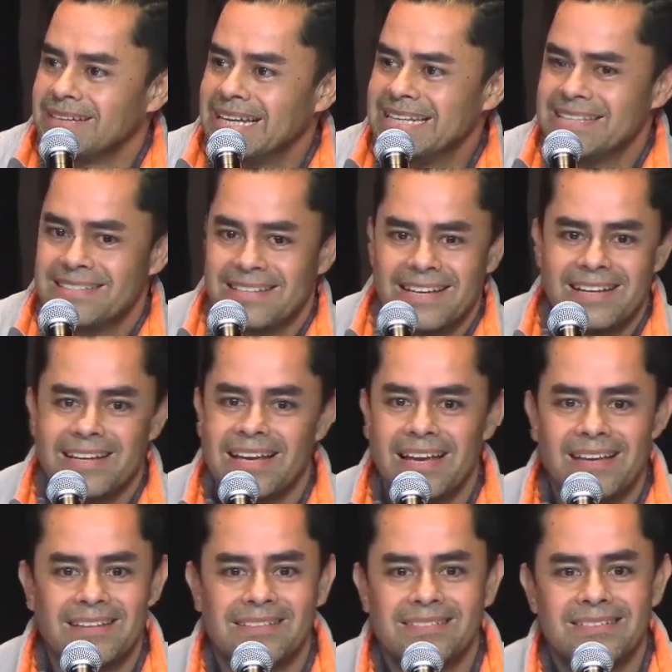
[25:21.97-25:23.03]
And he said,
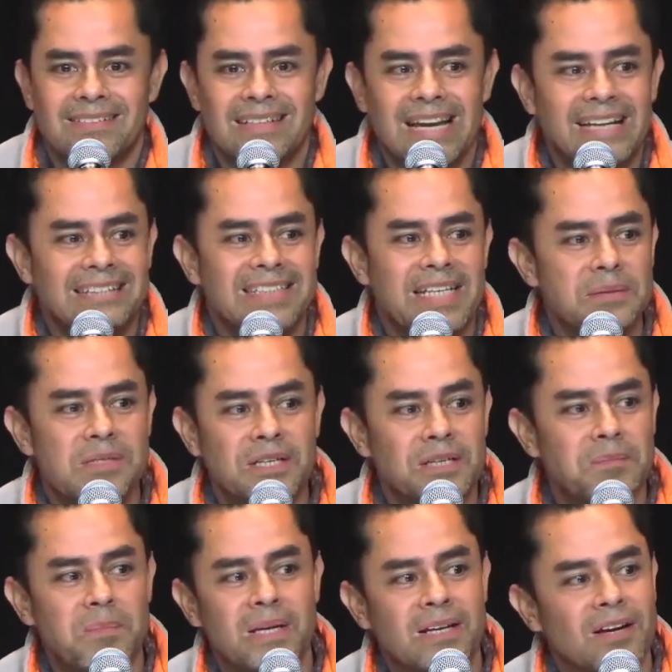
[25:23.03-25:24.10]
hey, the nighttime is going
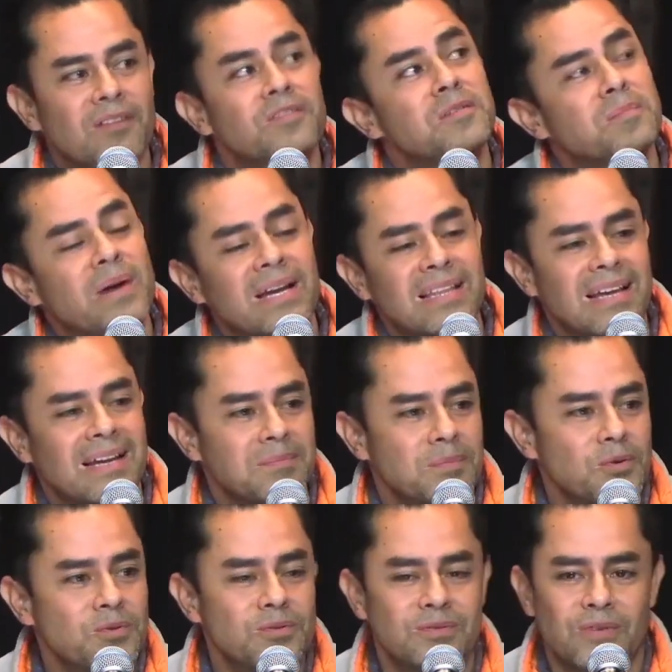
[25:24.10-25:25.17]
to be governed by that
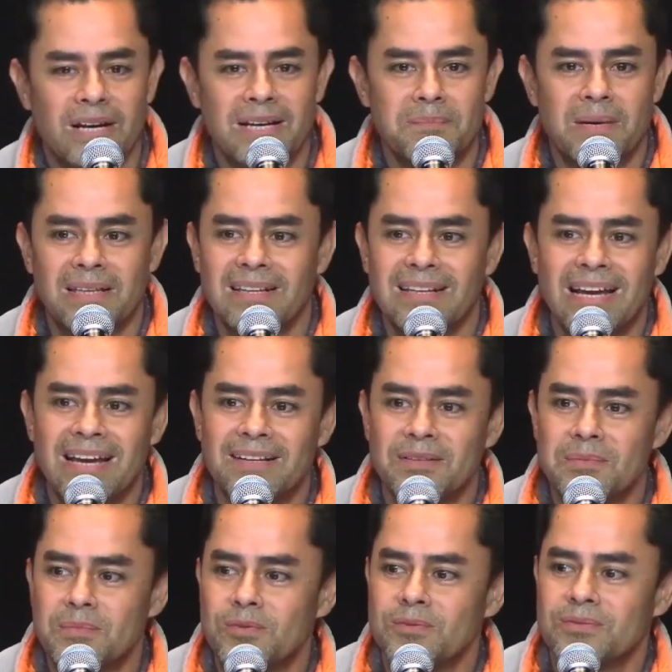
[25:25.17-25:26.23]
moon, right? By the light of
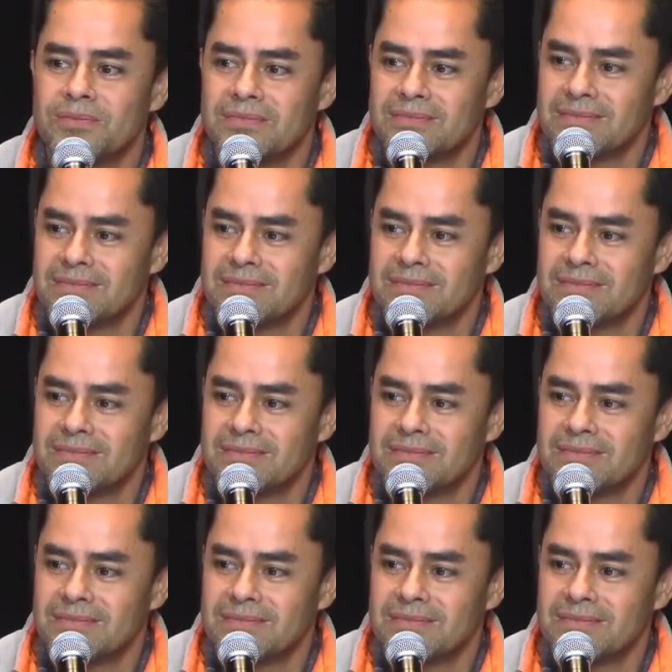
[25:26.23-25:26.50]
the moon.